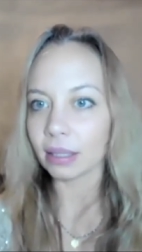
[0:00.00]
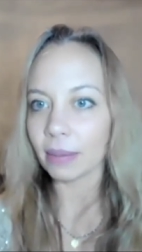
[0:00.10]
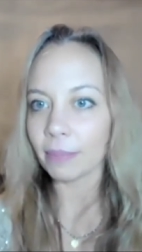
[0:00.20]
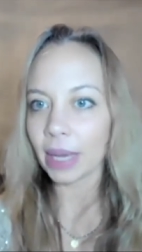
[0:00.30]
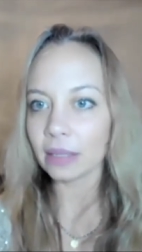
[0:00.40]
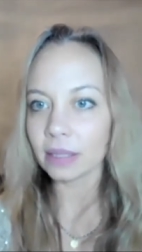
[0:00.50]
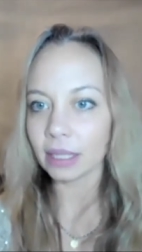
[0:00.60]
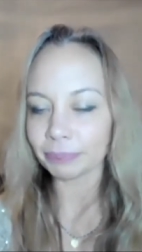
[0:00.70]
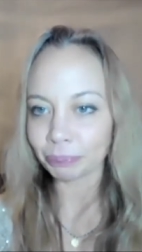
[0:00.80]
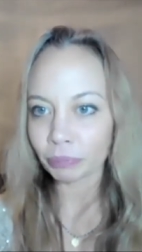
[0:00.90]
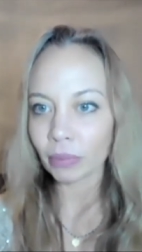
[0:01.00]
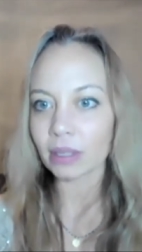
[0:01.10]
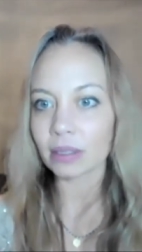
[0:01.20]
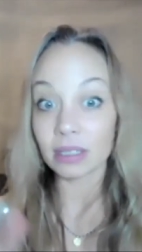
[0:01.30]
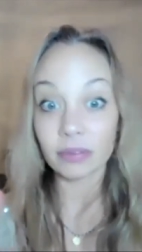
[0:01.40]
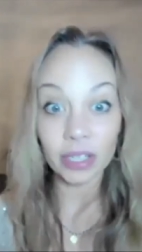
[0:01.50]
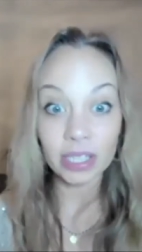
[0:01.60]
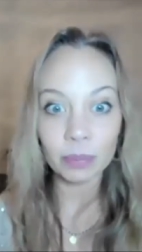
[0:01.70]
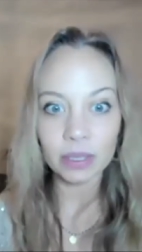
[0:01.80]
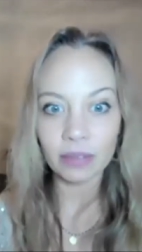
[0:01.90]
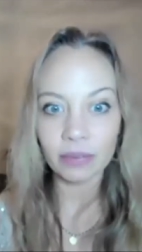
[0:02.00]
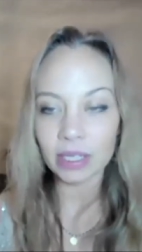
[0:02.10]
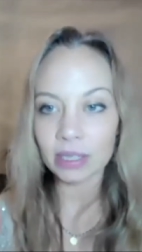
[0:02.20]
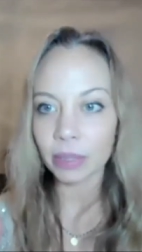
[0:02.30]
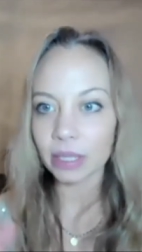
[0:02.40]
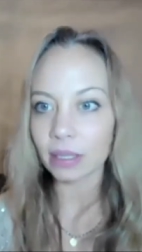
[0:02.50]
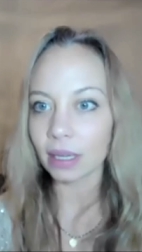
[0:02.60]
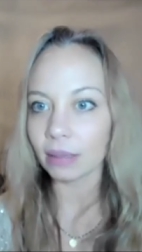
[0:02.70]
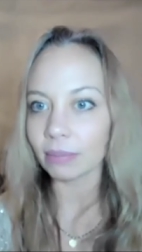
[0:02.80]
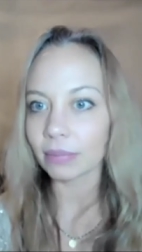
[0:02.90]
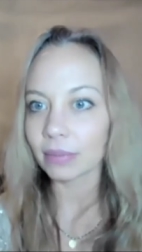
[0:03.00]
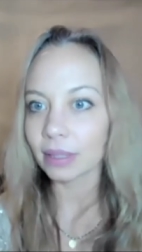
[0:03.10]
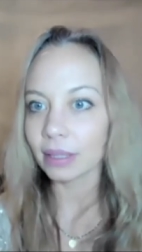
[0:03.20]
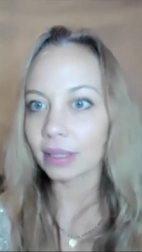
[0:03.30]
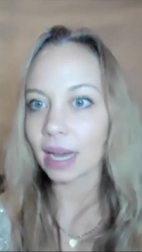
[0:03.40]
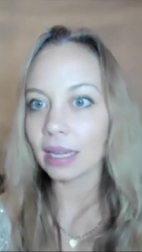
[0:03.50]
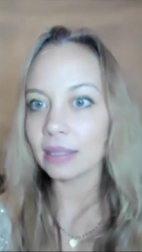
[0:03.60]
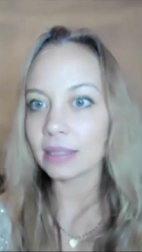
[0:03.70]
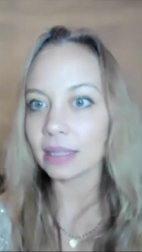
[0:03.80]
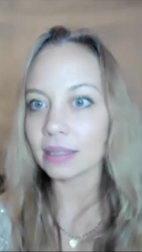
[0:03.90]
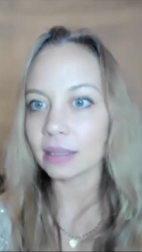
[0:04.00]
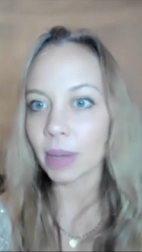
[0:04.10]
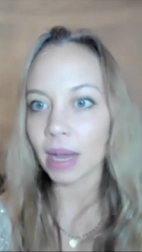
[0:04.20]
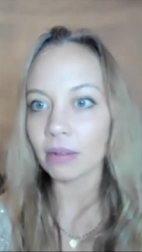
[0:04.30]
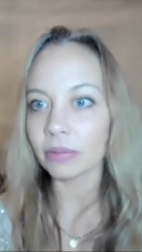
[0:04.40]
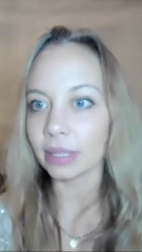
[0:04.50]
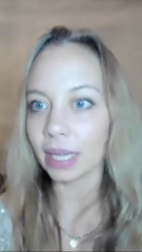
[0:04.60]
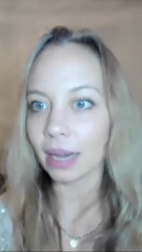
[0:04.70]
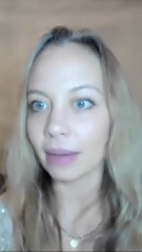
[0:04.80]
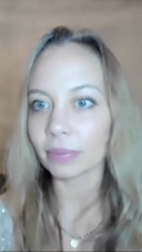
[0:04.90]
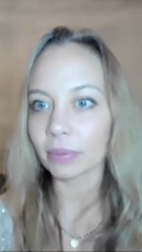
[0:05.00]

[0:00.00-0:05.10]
Amazing. So that's very specific, springtime. Carly's saying this is powerful, yeah.